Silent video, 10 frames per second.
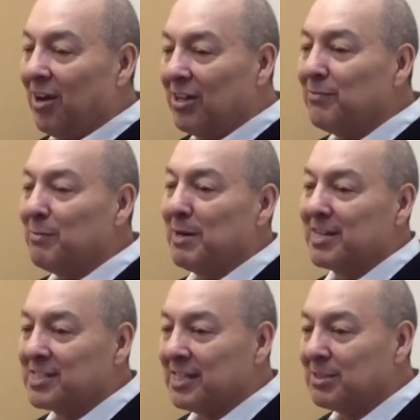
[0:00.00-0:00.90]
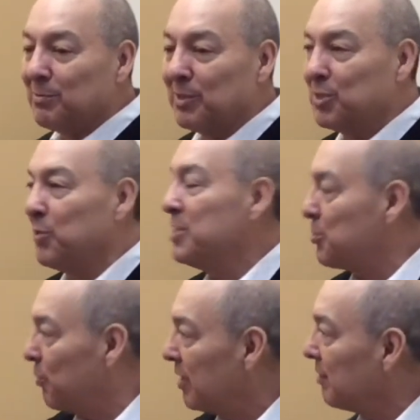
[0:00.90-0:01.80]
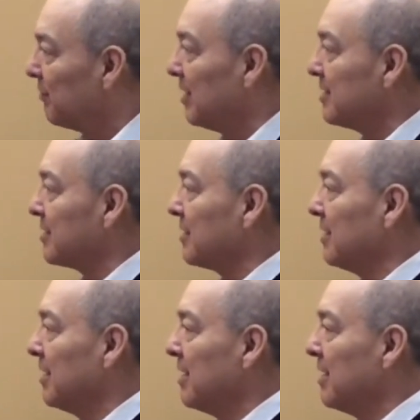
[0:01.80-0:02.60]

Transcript: All of them are accessible to each one of us